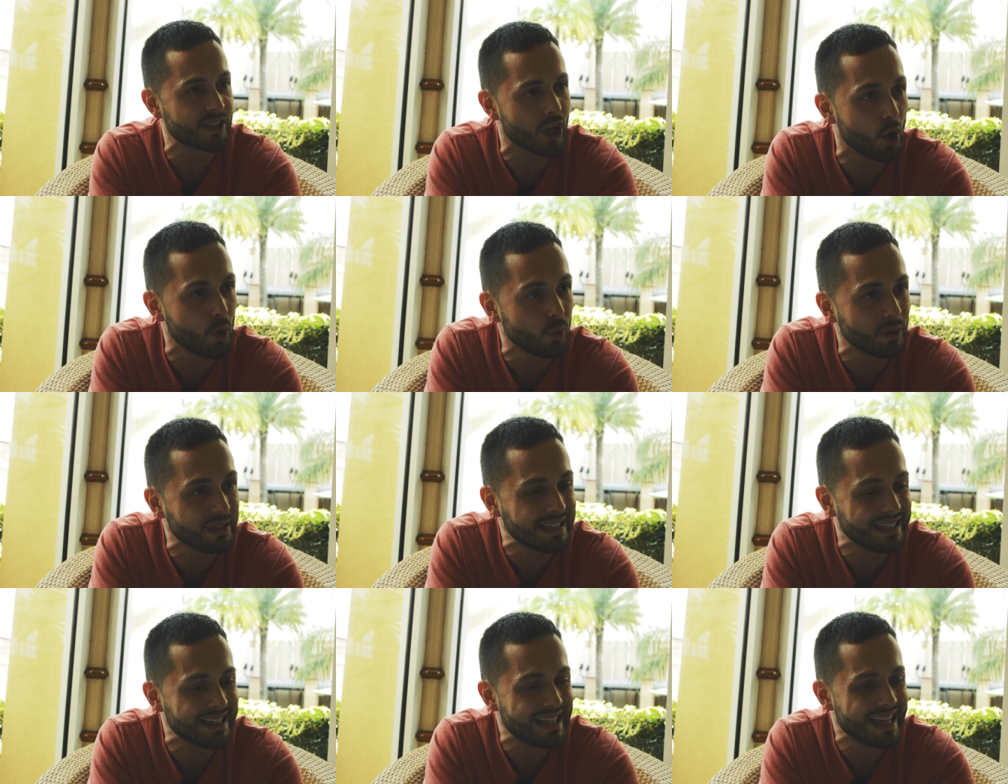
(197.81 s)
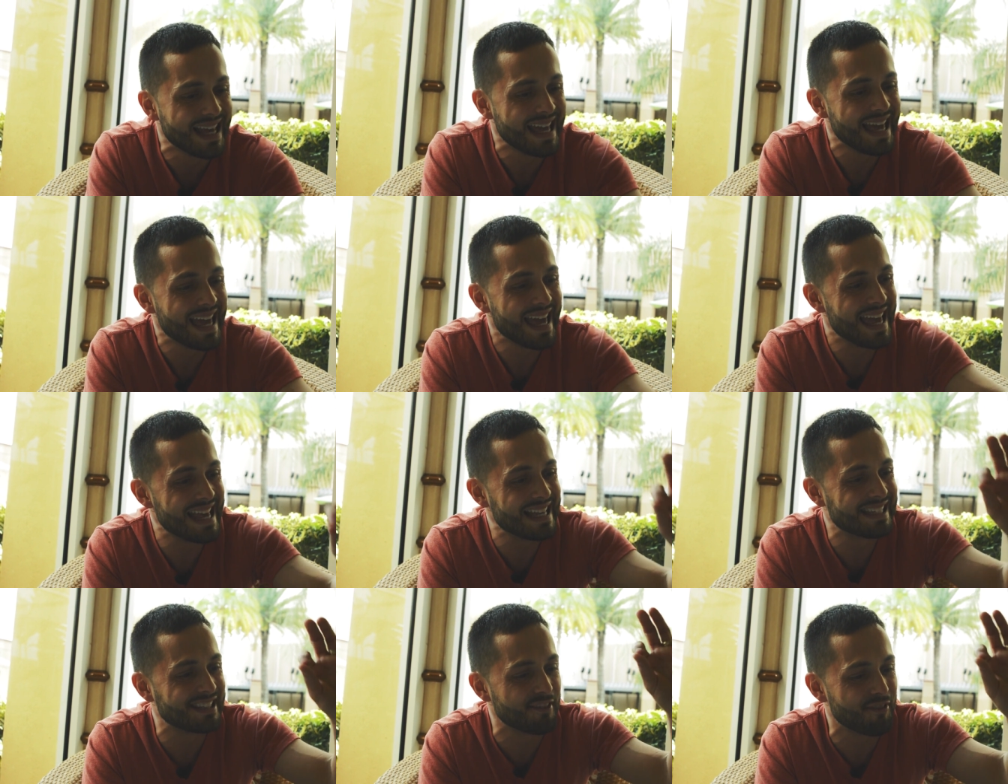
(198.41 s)
holy
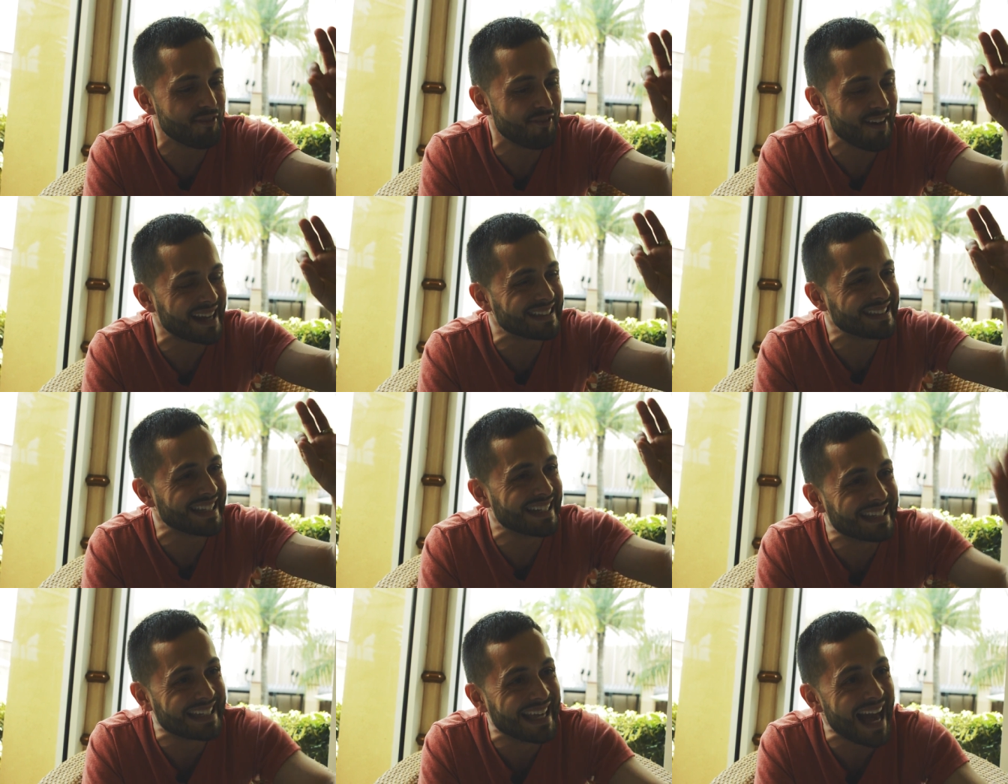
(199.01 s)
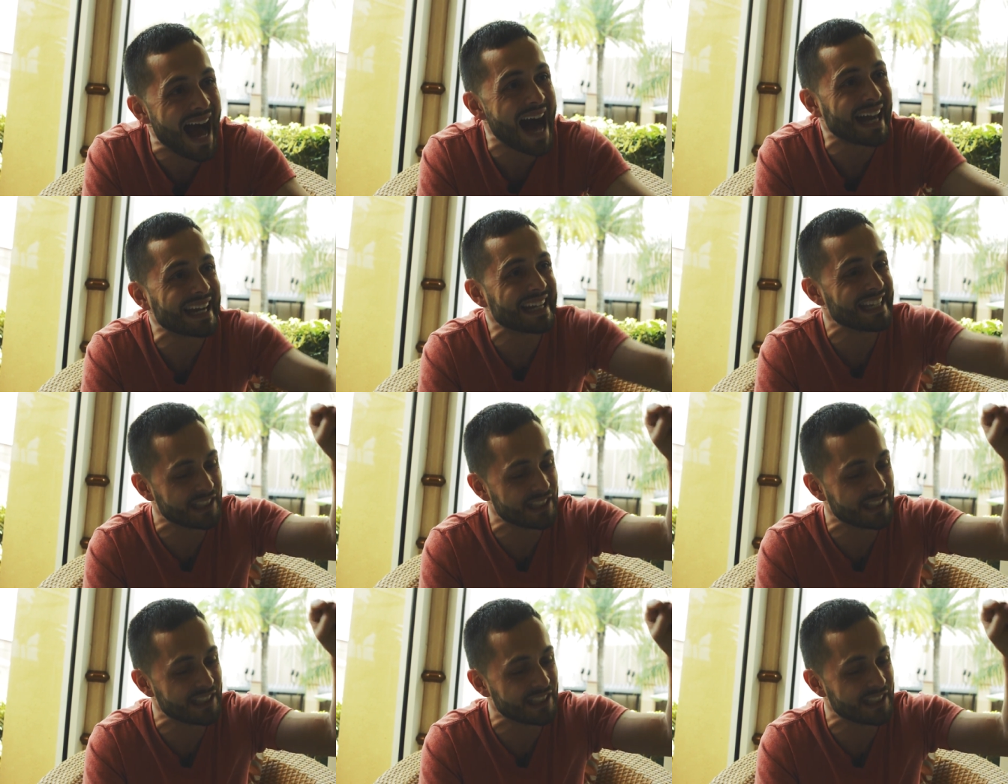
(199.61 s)
is the fact that God